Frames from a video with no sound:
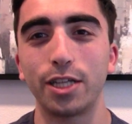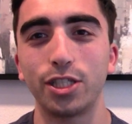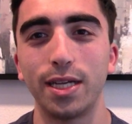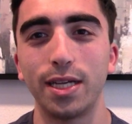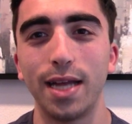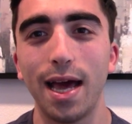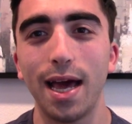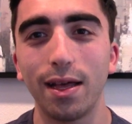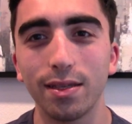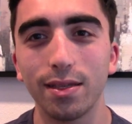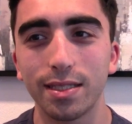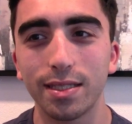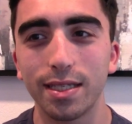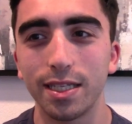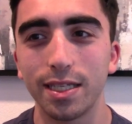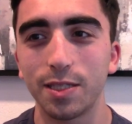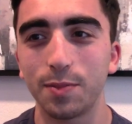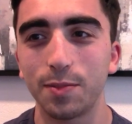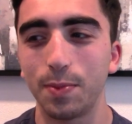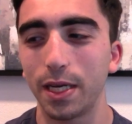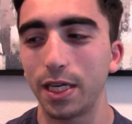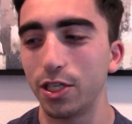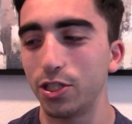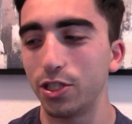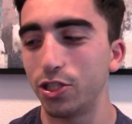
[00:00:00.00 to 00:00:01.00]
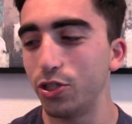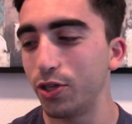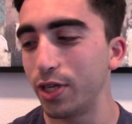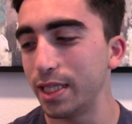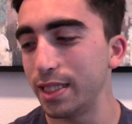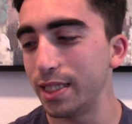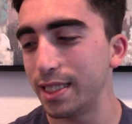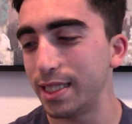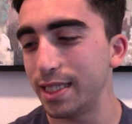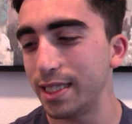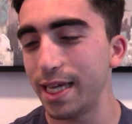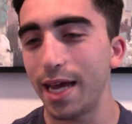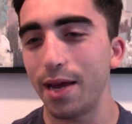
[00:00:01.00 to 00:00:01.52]
analysis, because you can
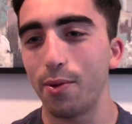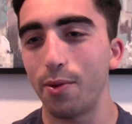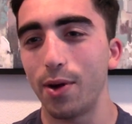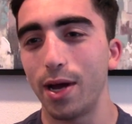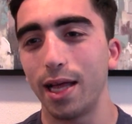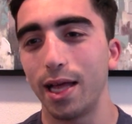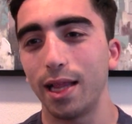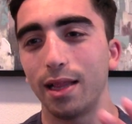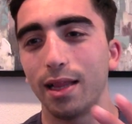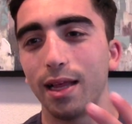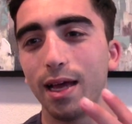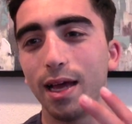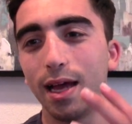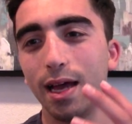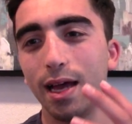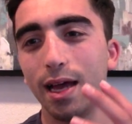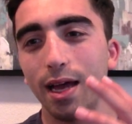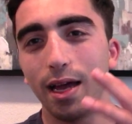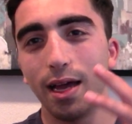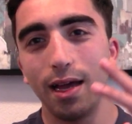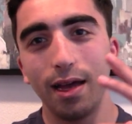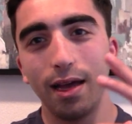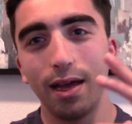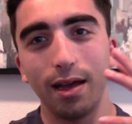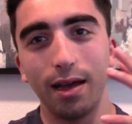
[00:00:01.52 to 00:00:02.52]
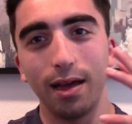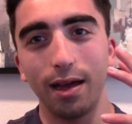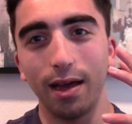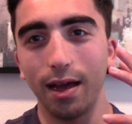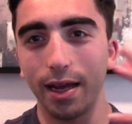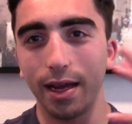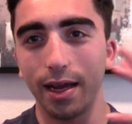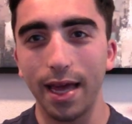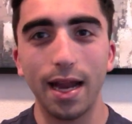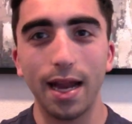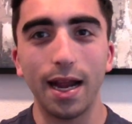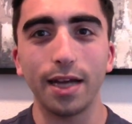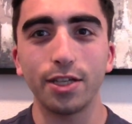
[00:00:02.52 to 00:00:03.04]
say, well,
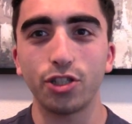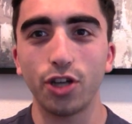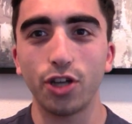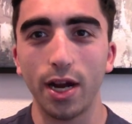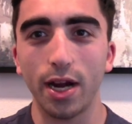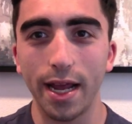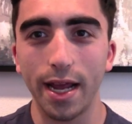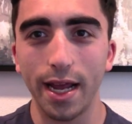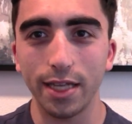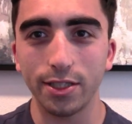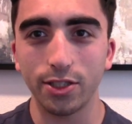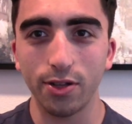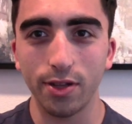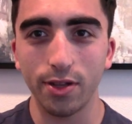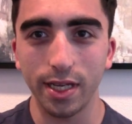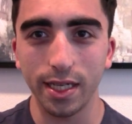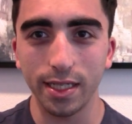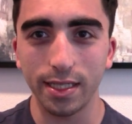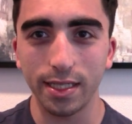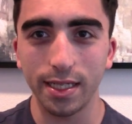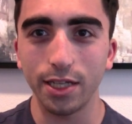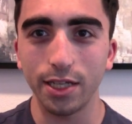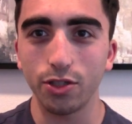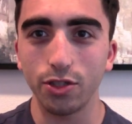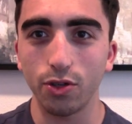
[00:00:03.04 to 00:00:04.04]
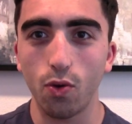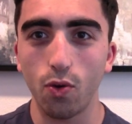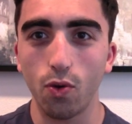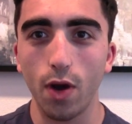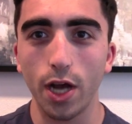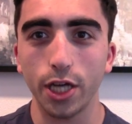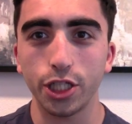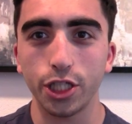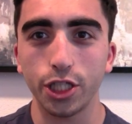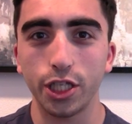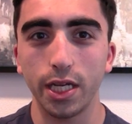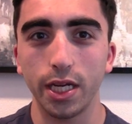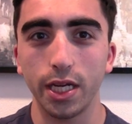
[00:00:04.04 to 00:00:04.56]
again, I try to answer the essential
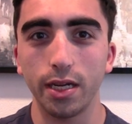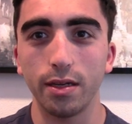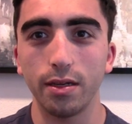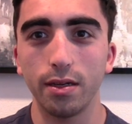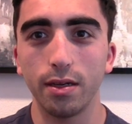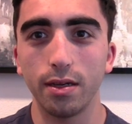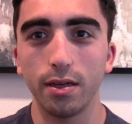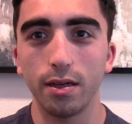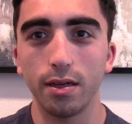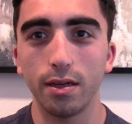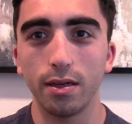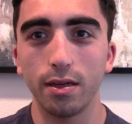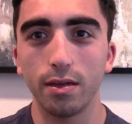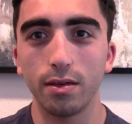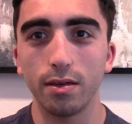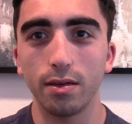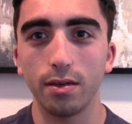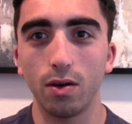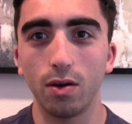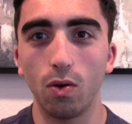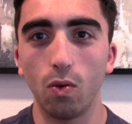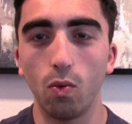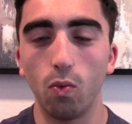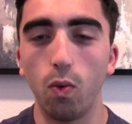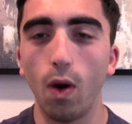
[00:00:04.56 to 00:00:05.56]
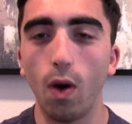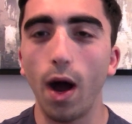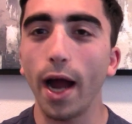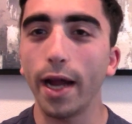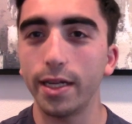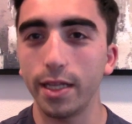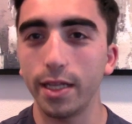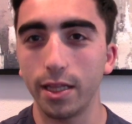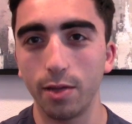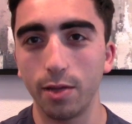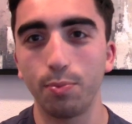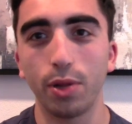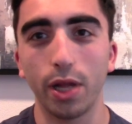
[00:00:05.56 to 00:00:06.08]
question, why
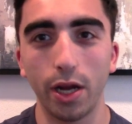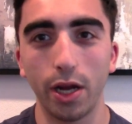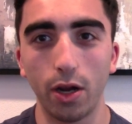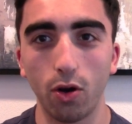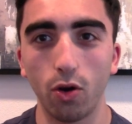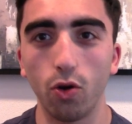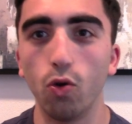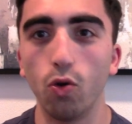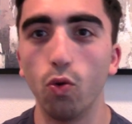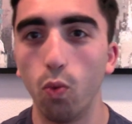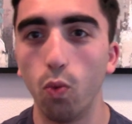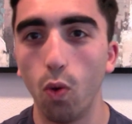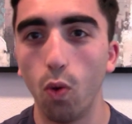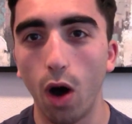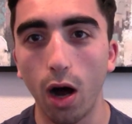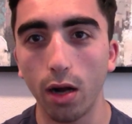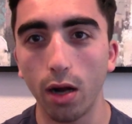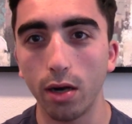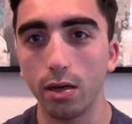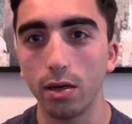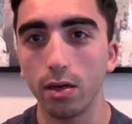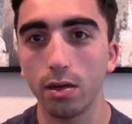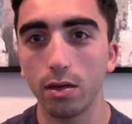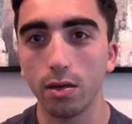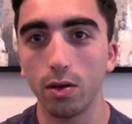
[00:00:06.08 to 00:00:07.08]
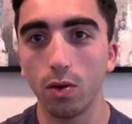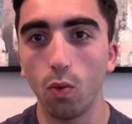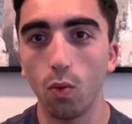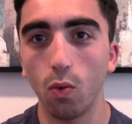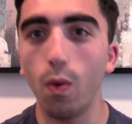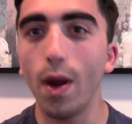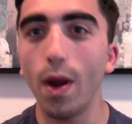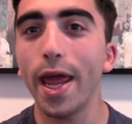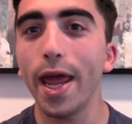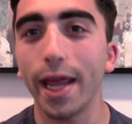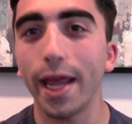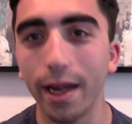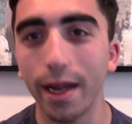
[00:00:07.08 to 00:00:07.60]
did the player who won
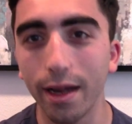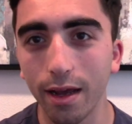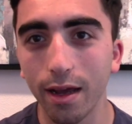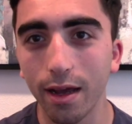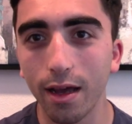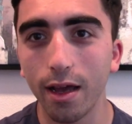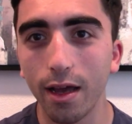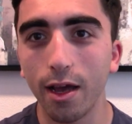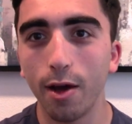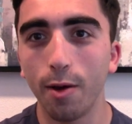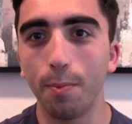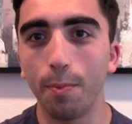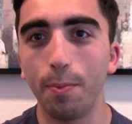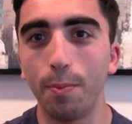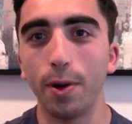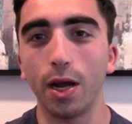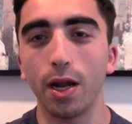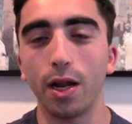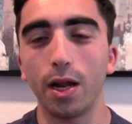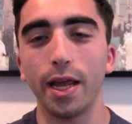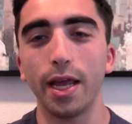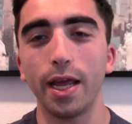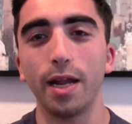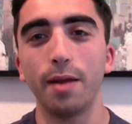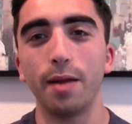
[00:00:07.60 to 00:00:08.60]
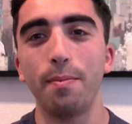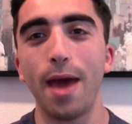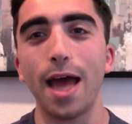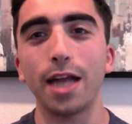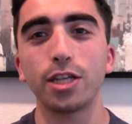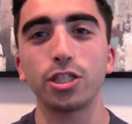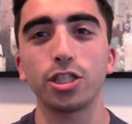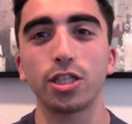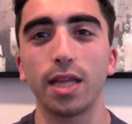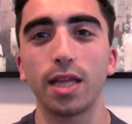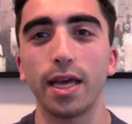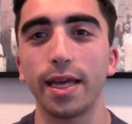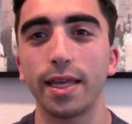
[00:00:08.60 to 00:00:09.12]
win? But in a
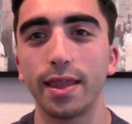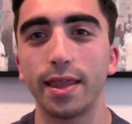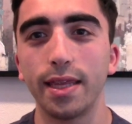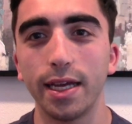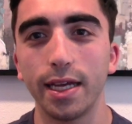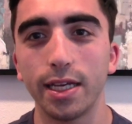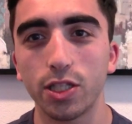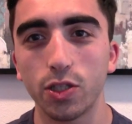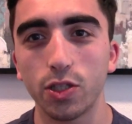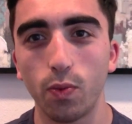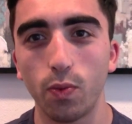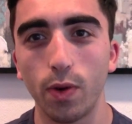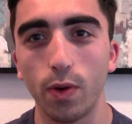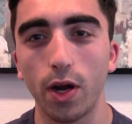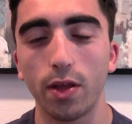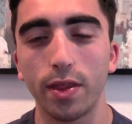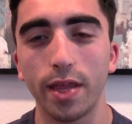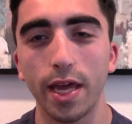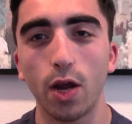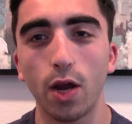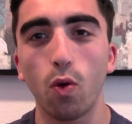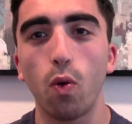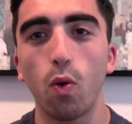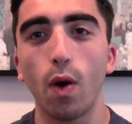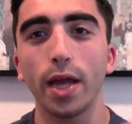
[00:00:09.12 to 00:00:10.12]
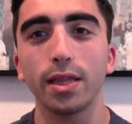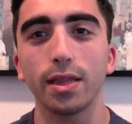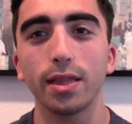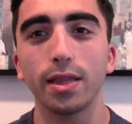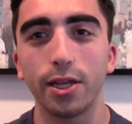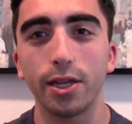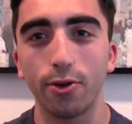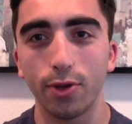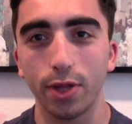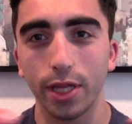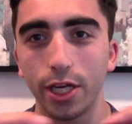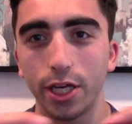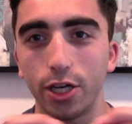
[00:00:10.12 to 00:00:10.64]
match like this, where they quite
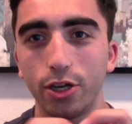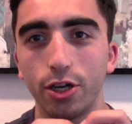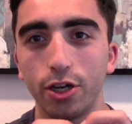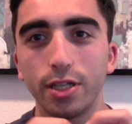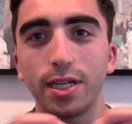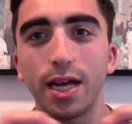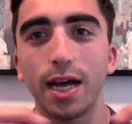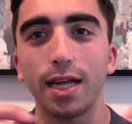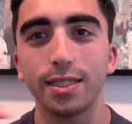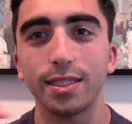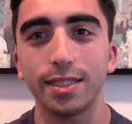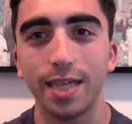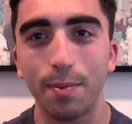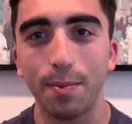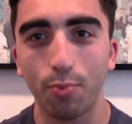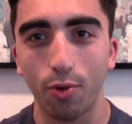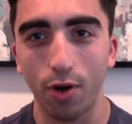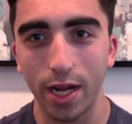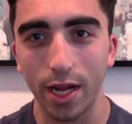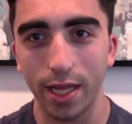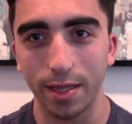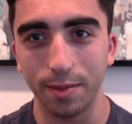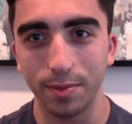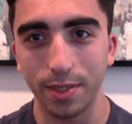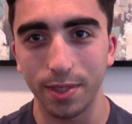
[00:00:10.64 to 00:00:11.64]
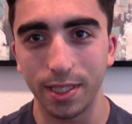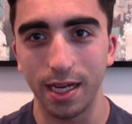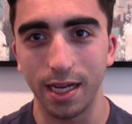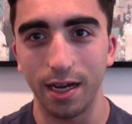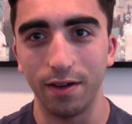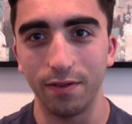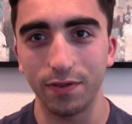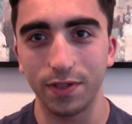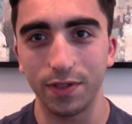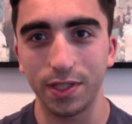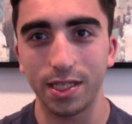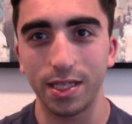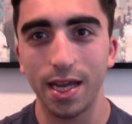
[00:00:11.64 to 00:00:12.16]
literally could not separate
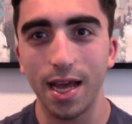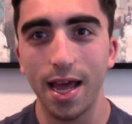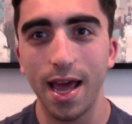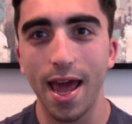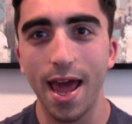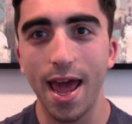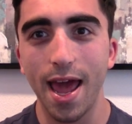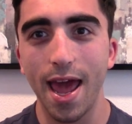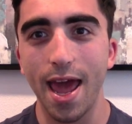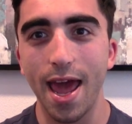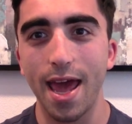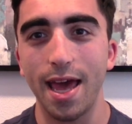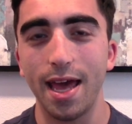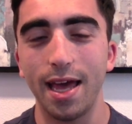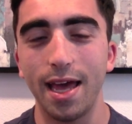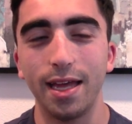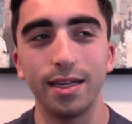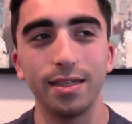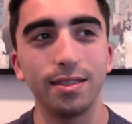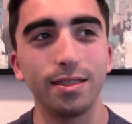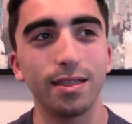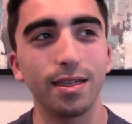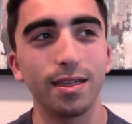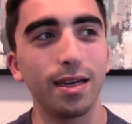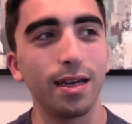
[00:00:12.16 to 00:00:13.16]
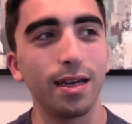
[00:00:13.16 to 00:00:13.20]
themselves, and